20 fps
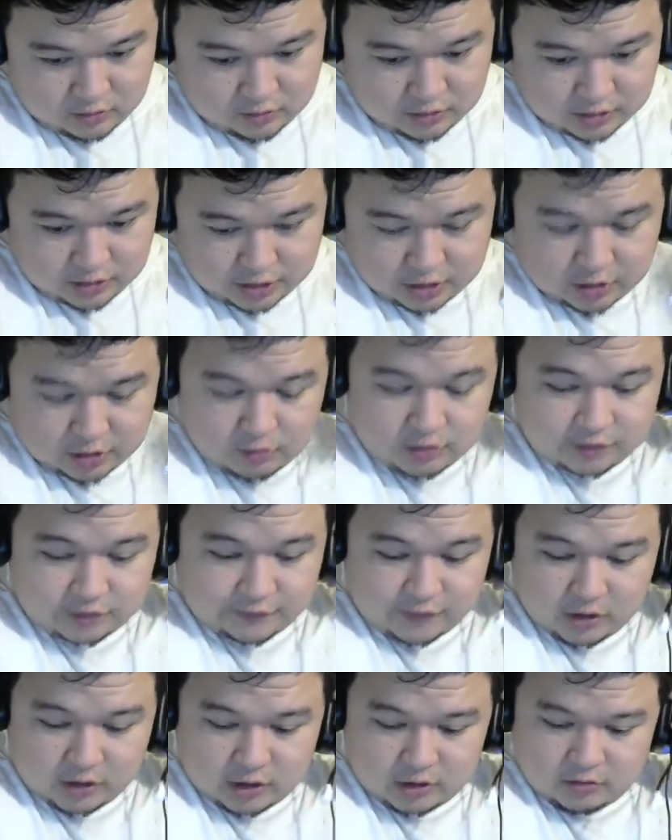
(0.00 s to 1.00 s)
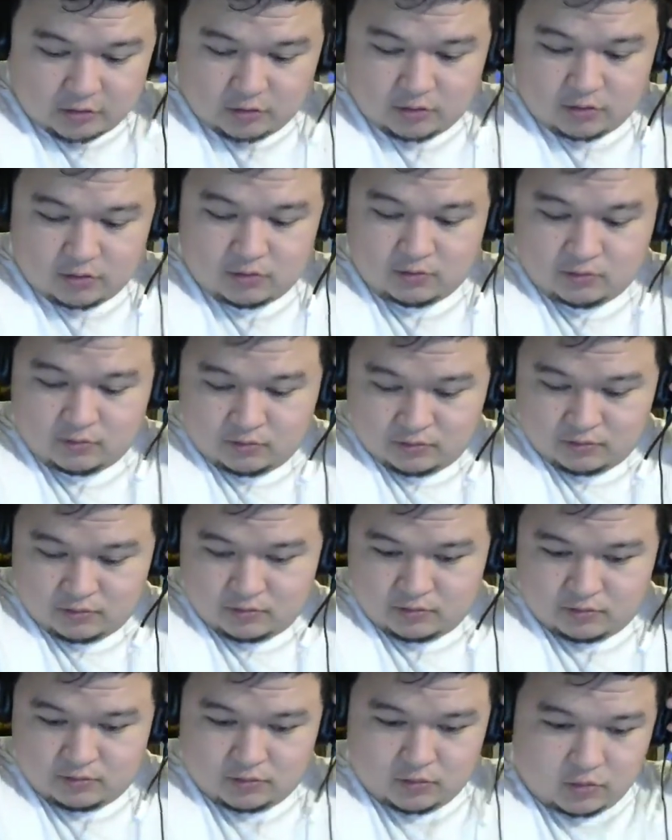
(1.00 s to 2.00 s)
The shirt was very cool.
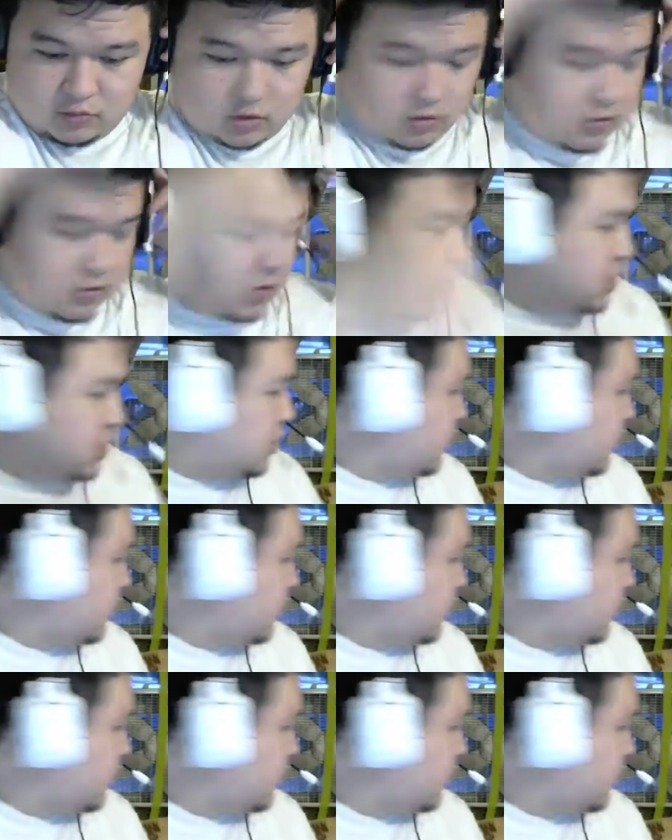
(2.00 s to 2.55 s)
The rest of